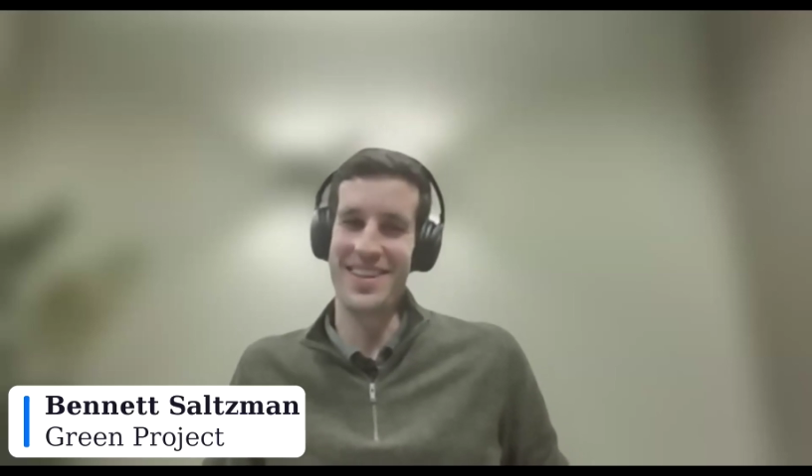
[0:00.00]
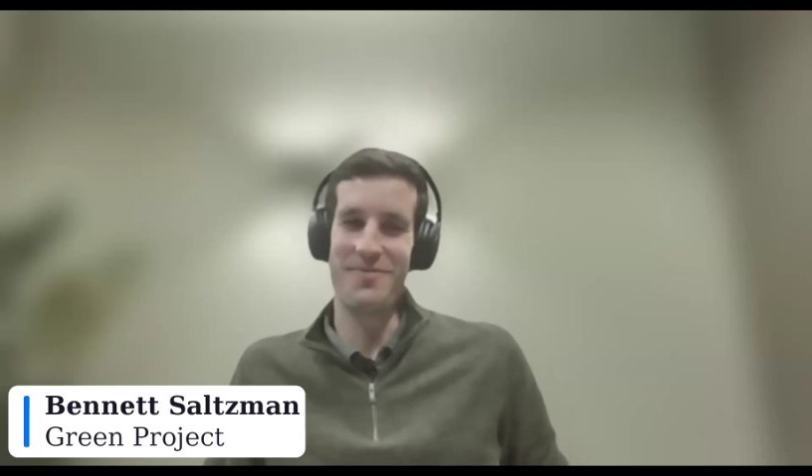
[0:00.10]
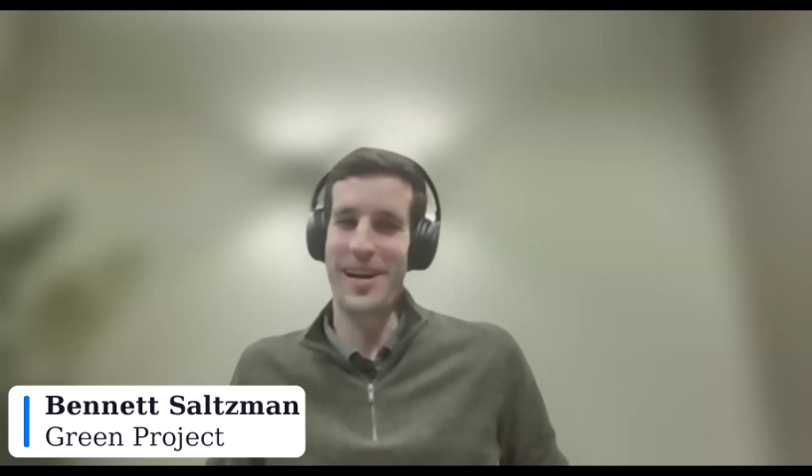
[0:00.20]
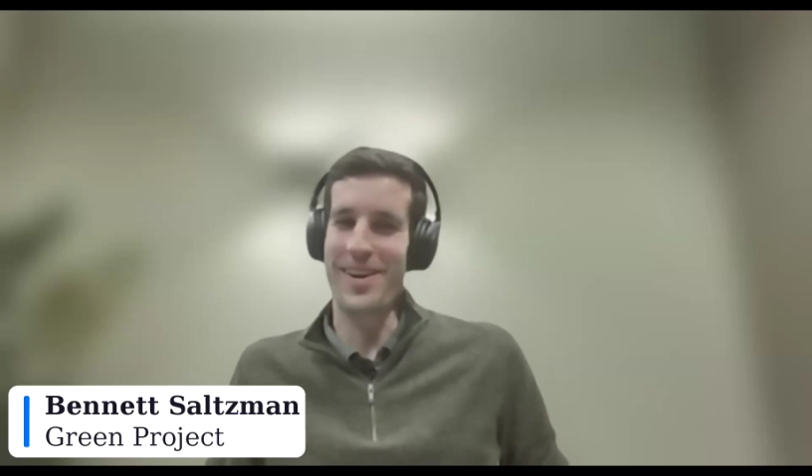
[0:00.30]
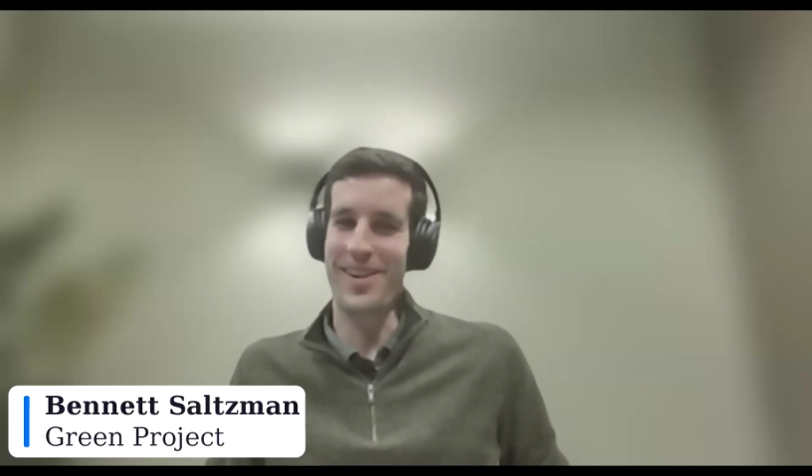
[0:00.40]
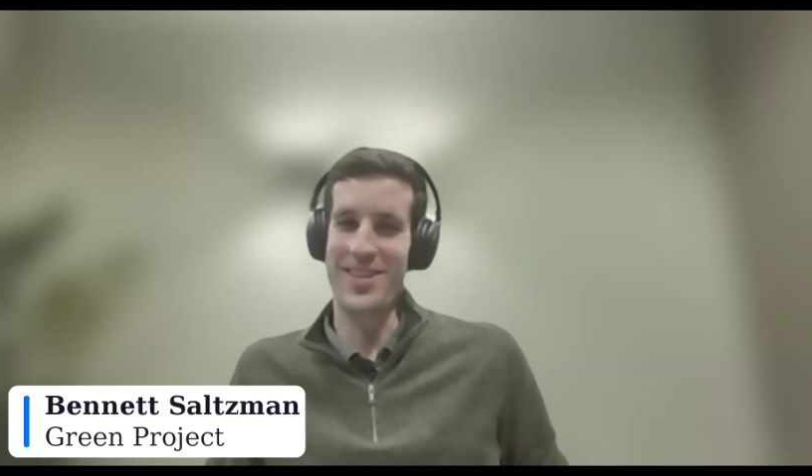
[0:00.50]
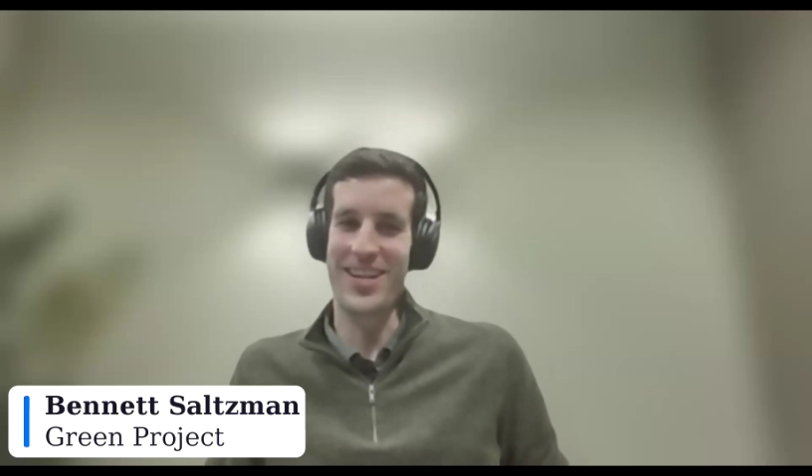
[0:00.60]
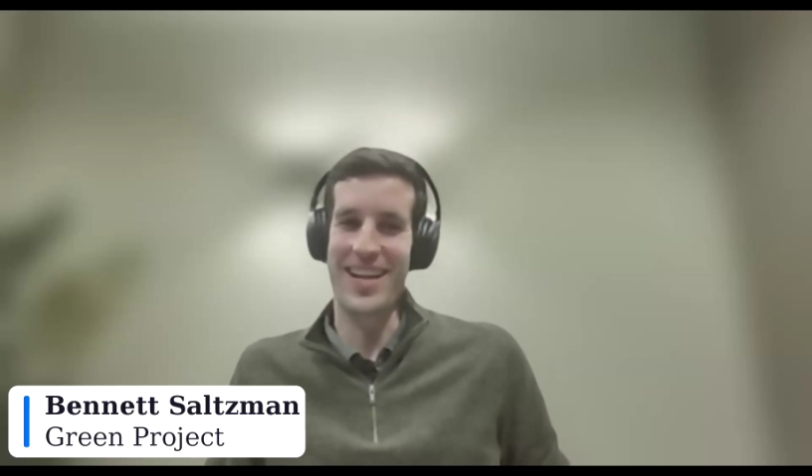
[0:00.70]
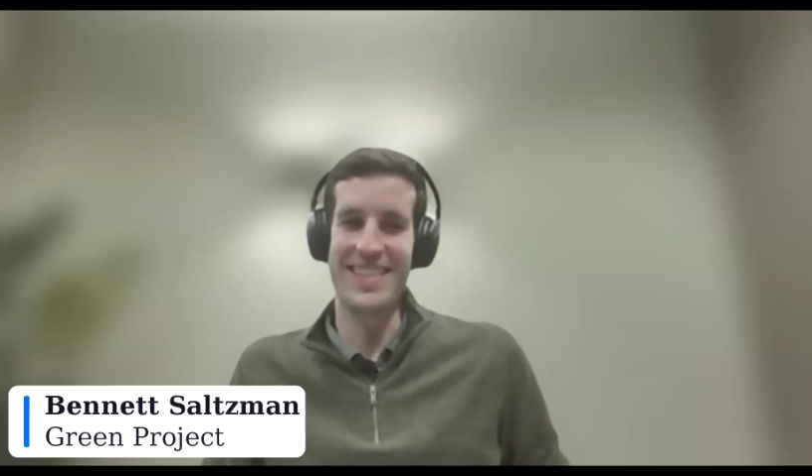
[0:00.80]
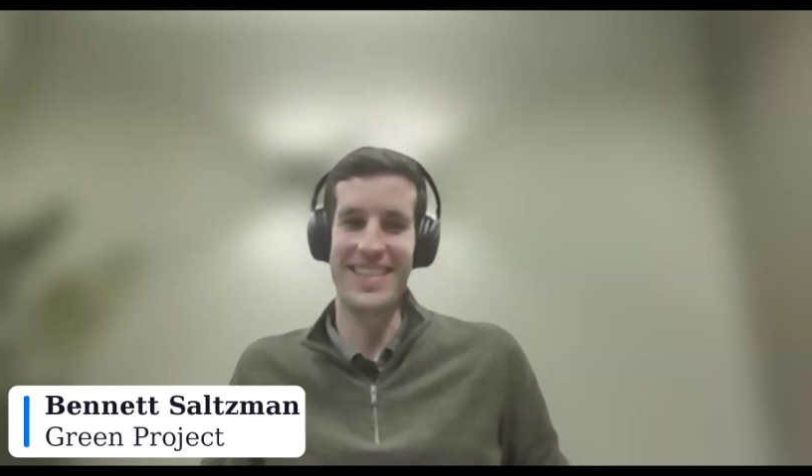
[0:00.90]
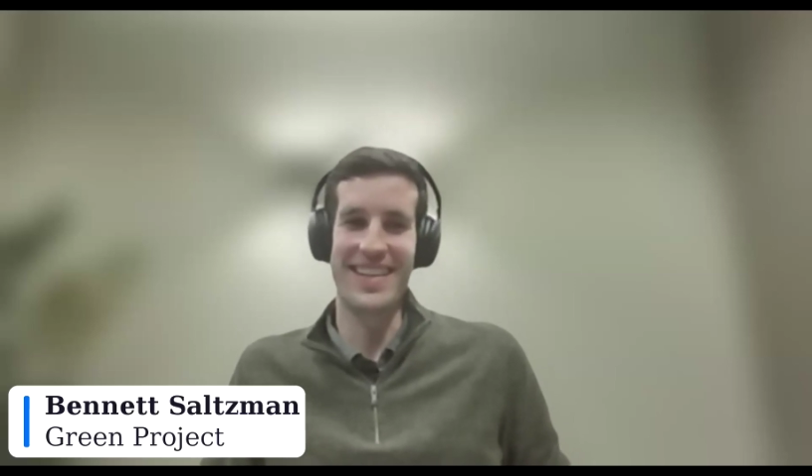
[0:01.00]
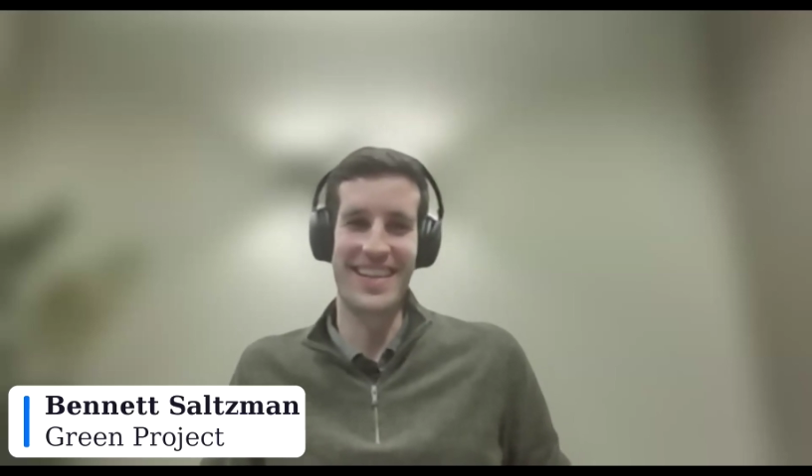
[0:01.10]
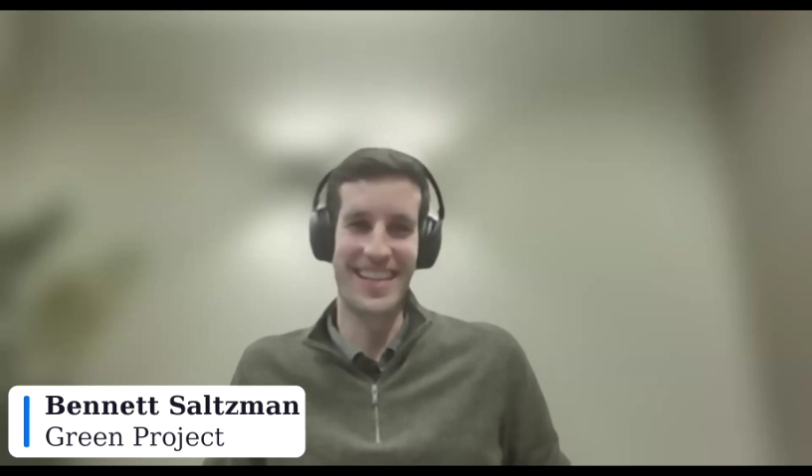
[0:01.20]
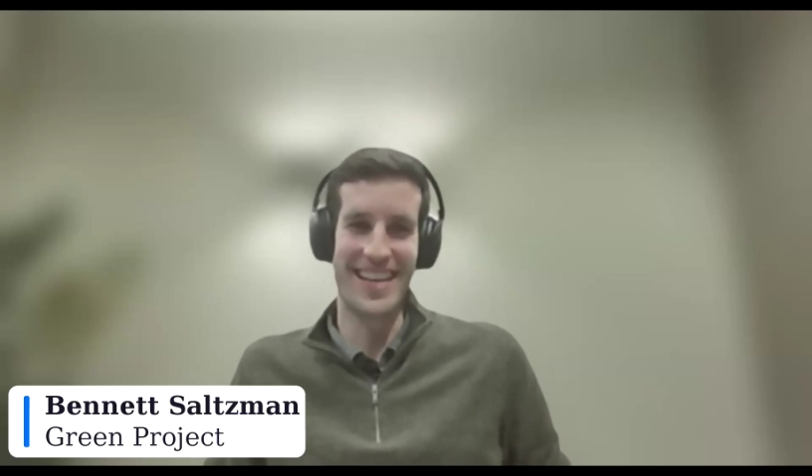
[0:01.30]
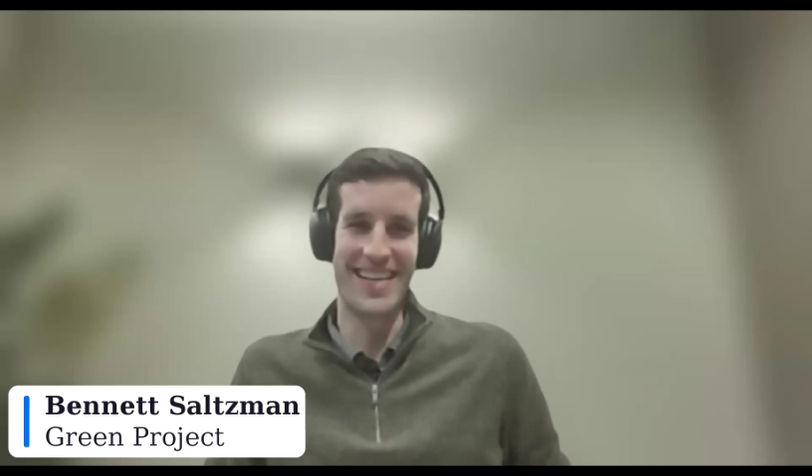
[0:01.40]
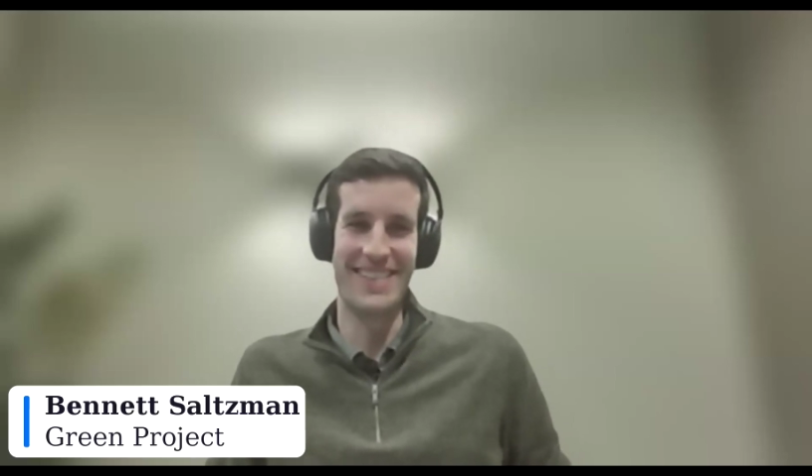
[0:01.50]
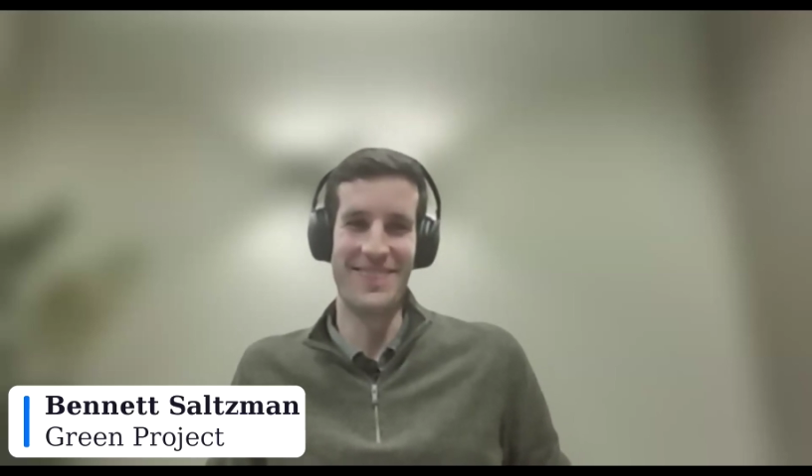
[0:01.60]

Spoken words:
rarely shines here.